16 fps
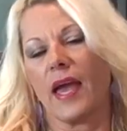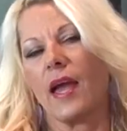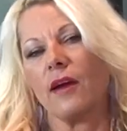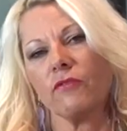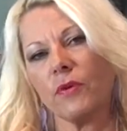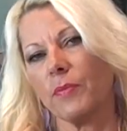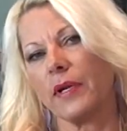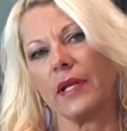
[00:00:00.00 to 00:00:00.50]

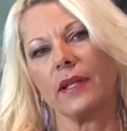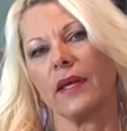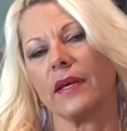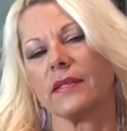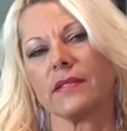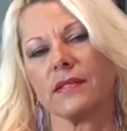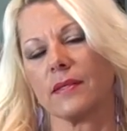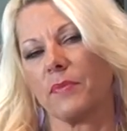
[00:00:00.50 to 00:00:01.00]
everybody
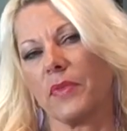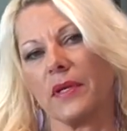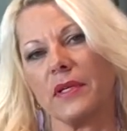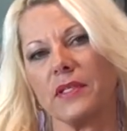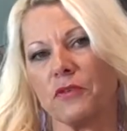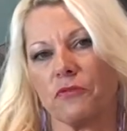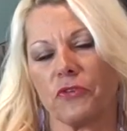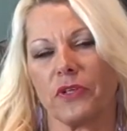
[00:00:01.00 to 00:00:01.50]
likes
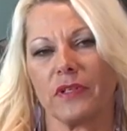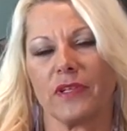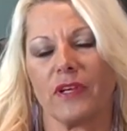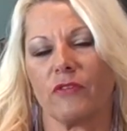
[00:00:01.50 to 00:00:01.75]
something different.